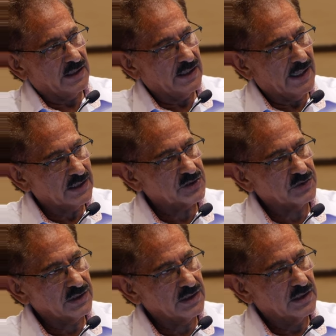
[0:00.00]
it
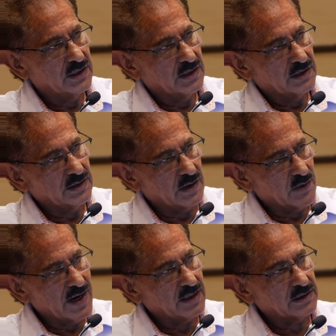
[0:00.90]
actually
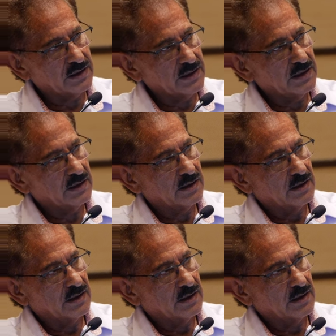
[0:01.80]
directly